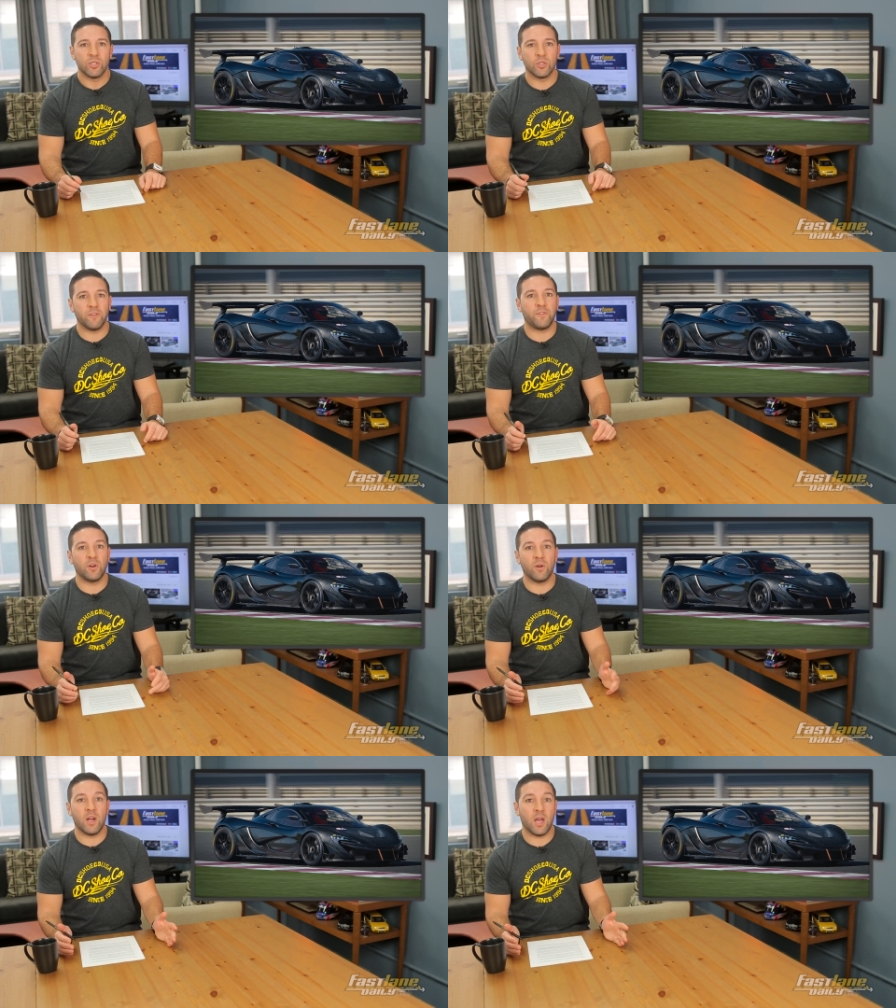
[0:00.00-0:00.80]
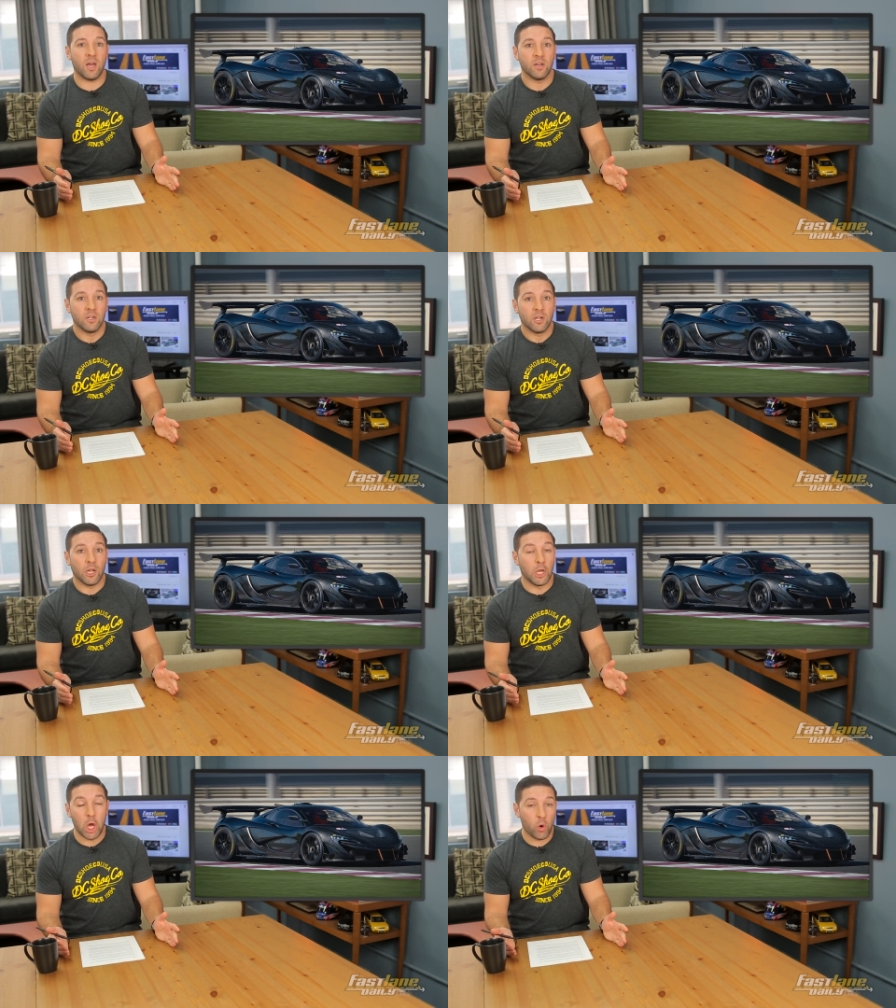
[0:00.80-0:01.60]
So if you're uh,
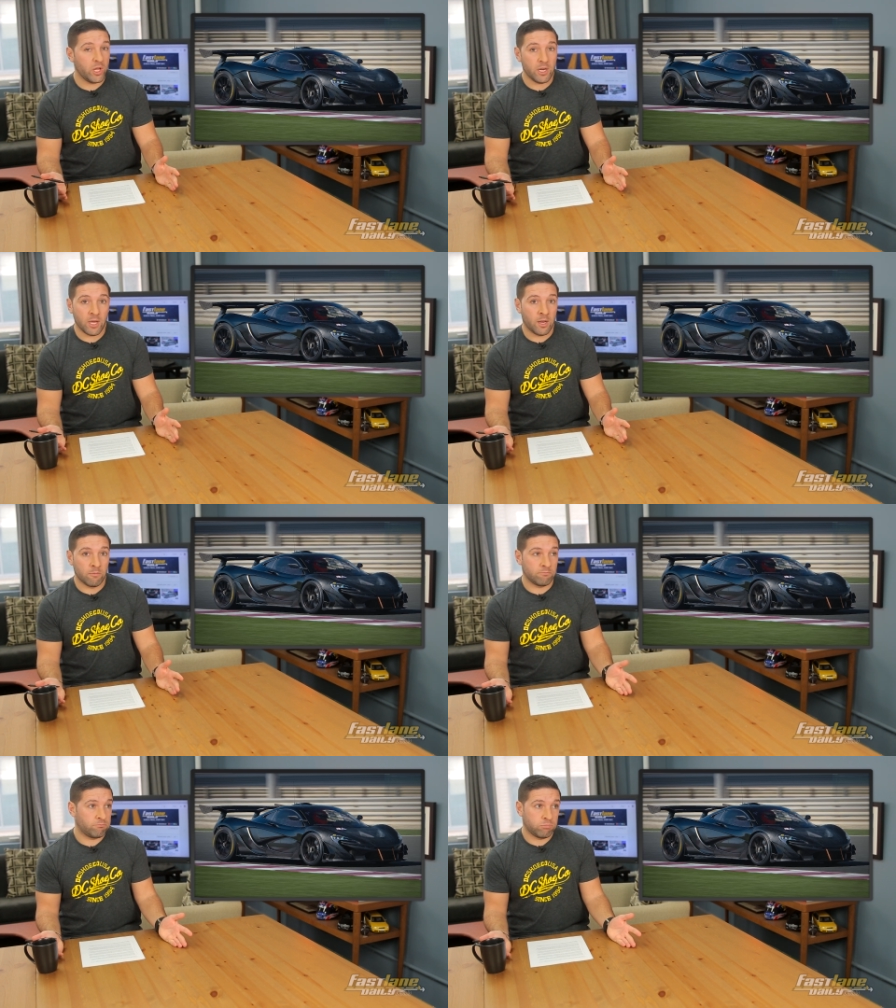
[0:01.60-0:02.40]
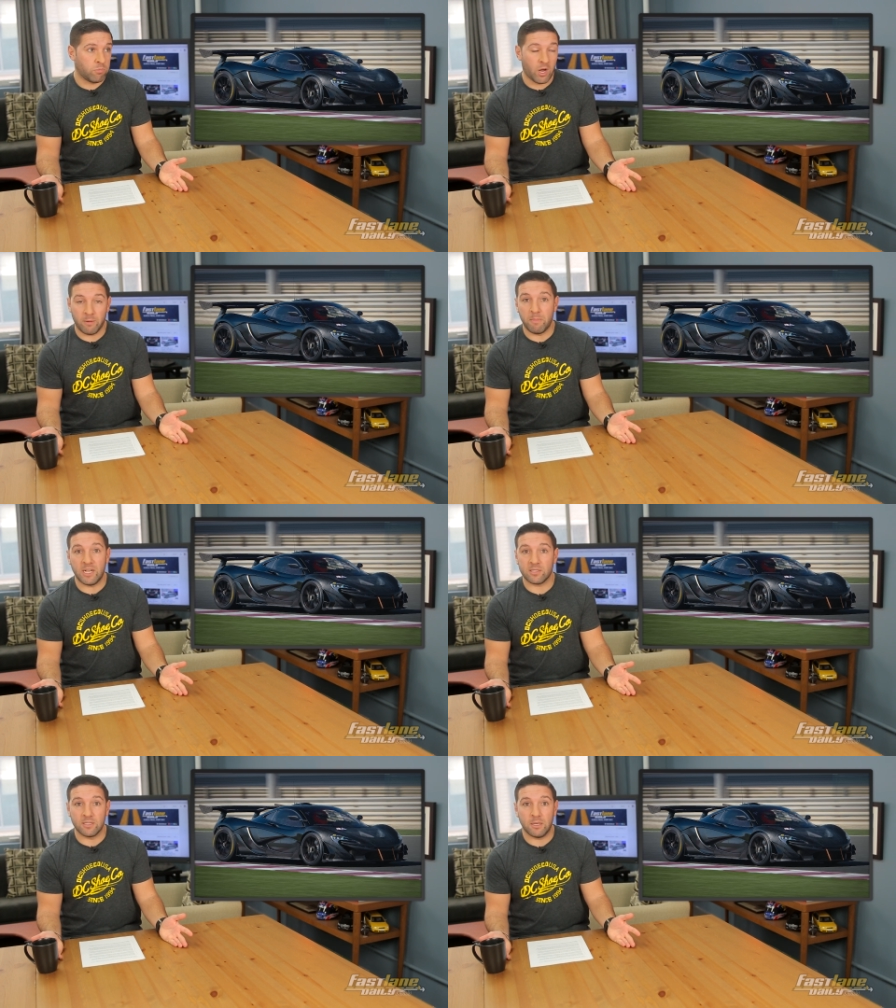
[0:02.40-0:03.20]
loaded and want to
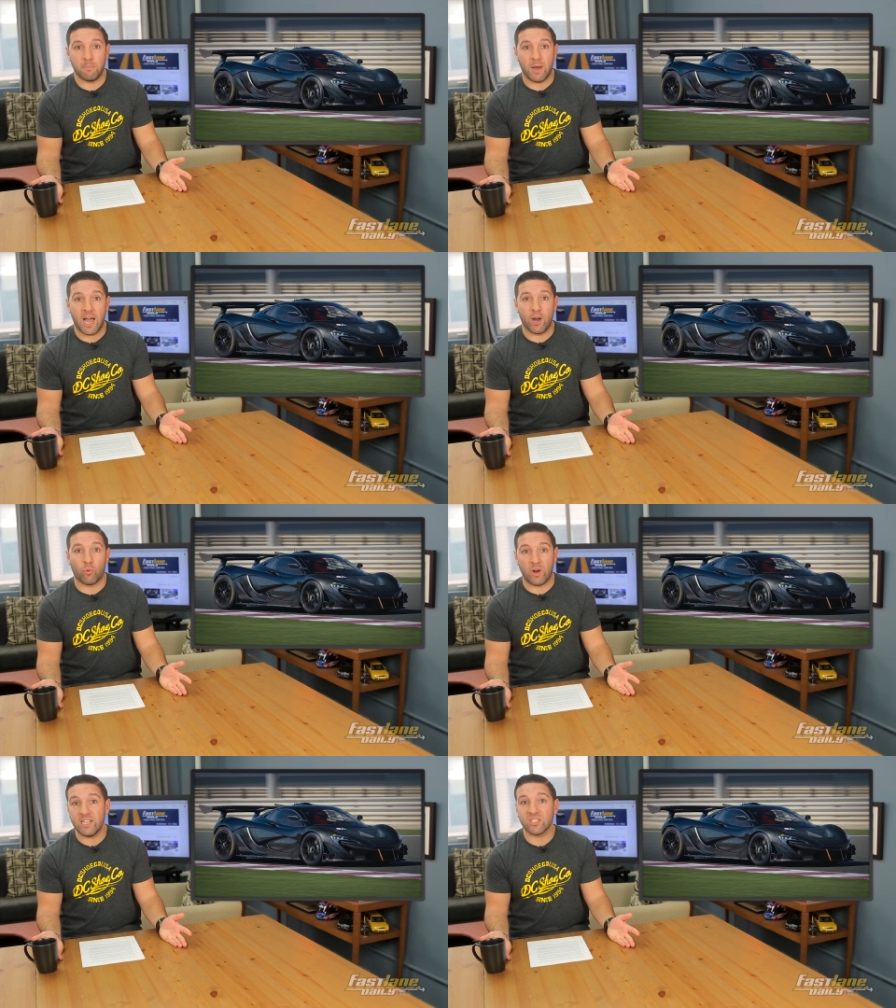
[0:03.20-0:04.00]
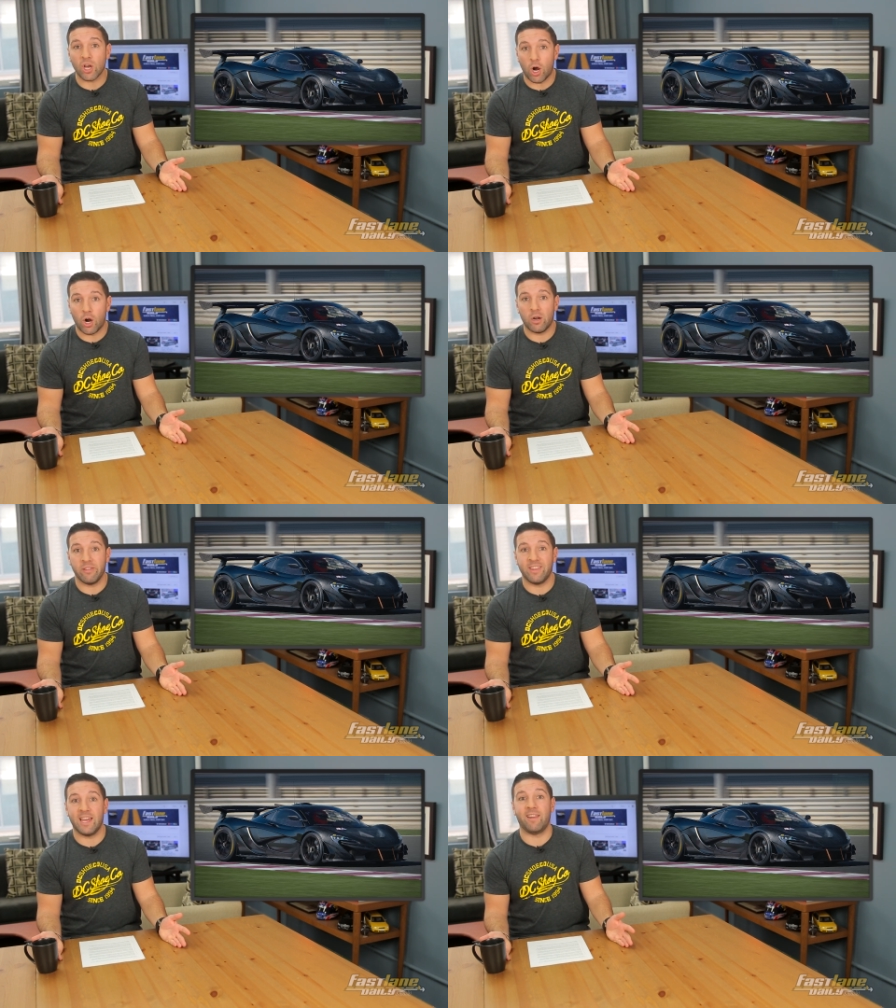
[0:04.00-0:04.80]
basically buy a race
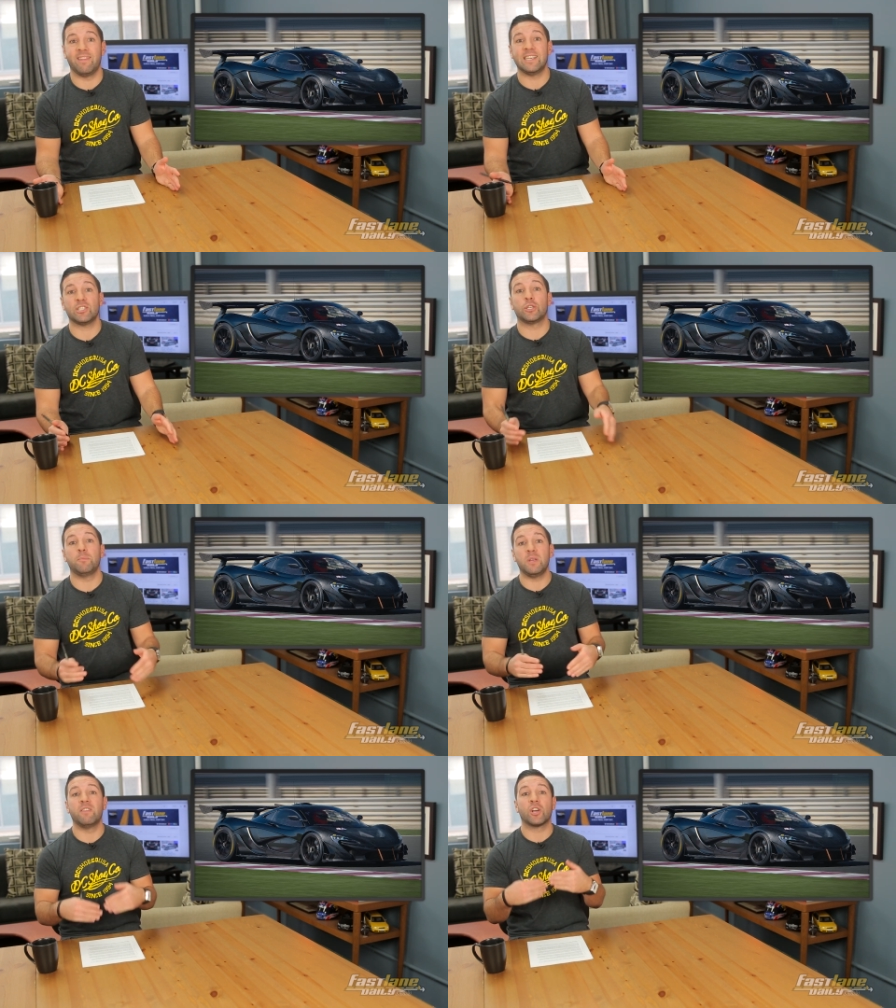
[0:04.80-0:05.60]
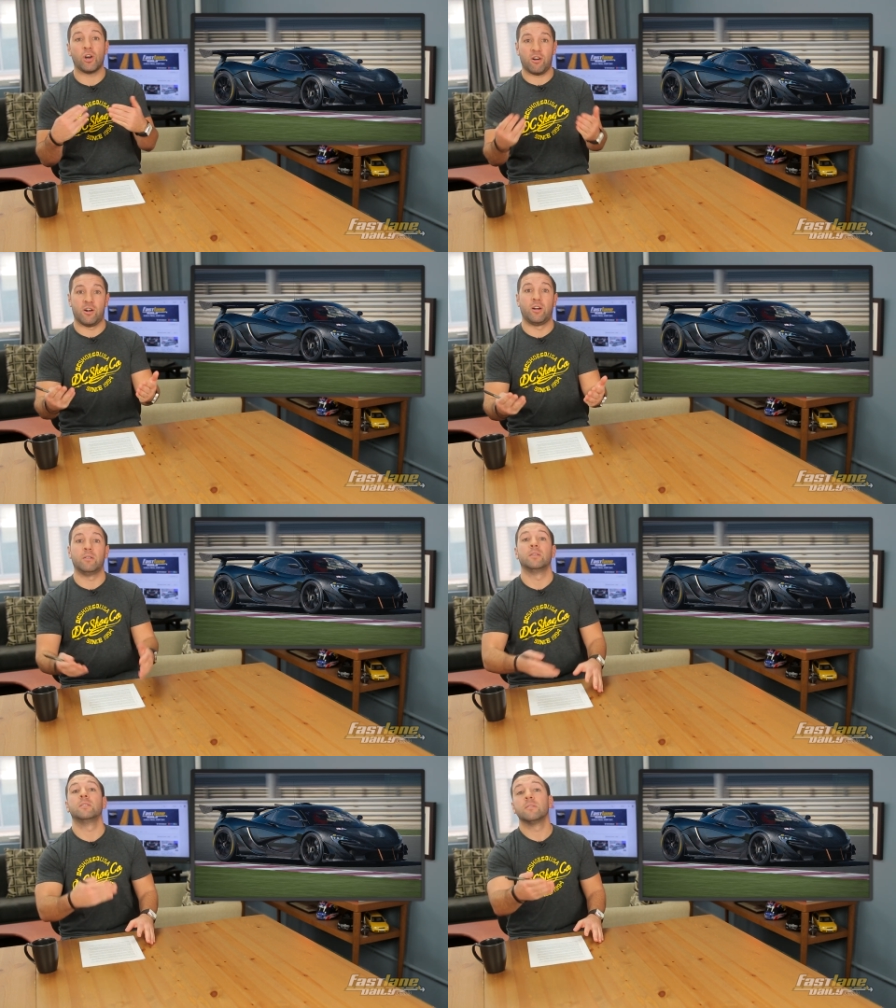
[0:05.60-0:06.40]
car, then this could be the car